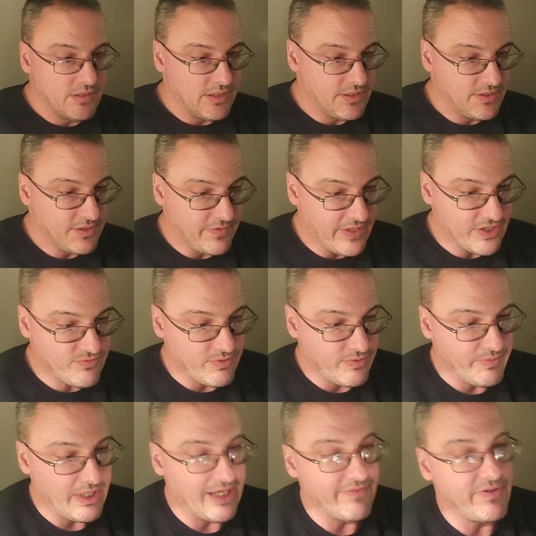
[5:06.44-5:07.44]
And the next
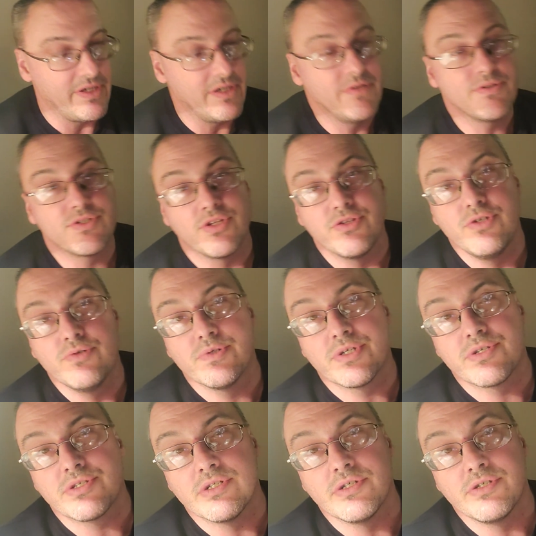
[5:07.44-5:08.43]
one we have here is the
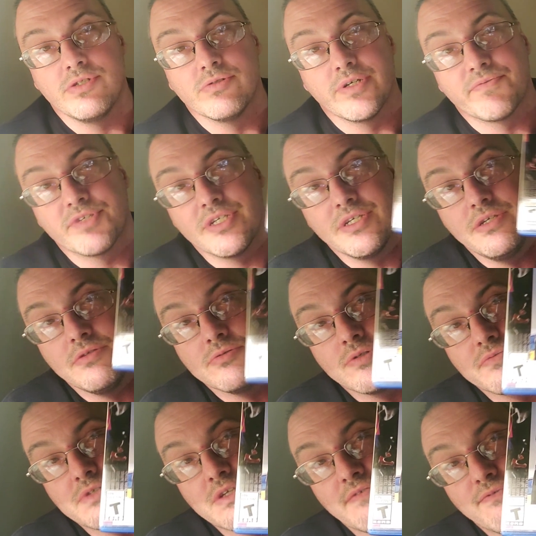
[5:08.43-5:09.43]
newest uh, UFC,
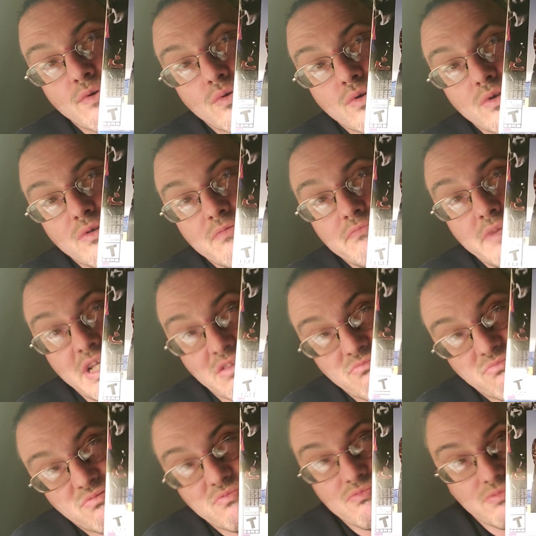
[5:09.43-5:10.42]
UFC 4.
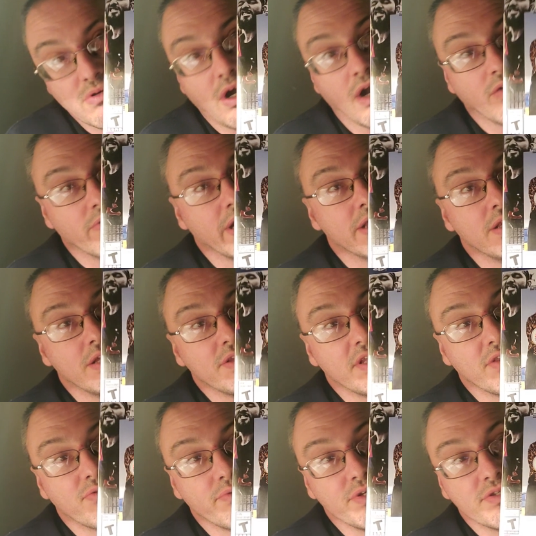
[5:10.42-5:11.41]
It's alright, I
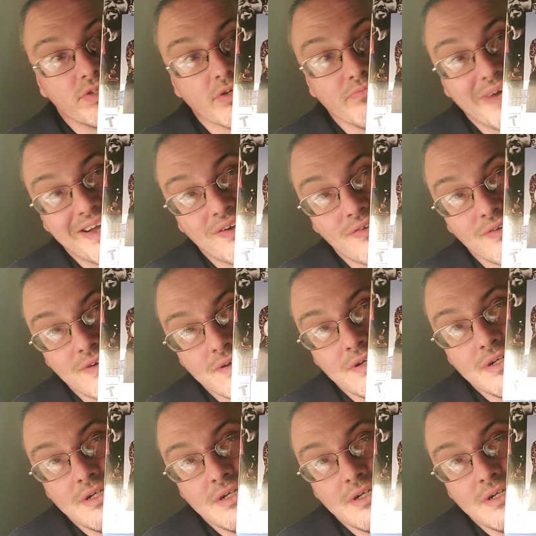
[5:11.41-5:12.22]
think 3 still better.